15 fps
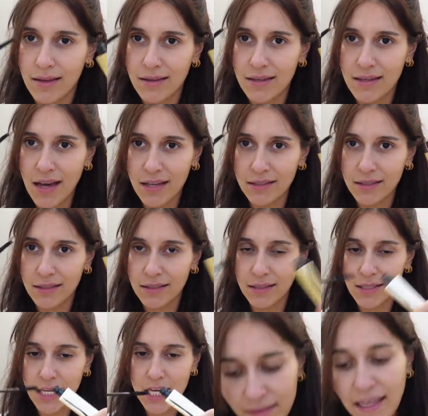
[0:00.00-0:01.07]

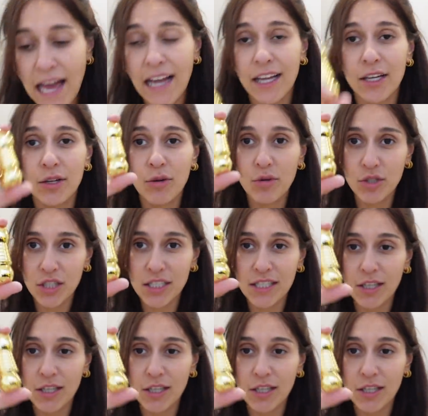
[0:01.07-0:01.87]
Yes. That gorgeous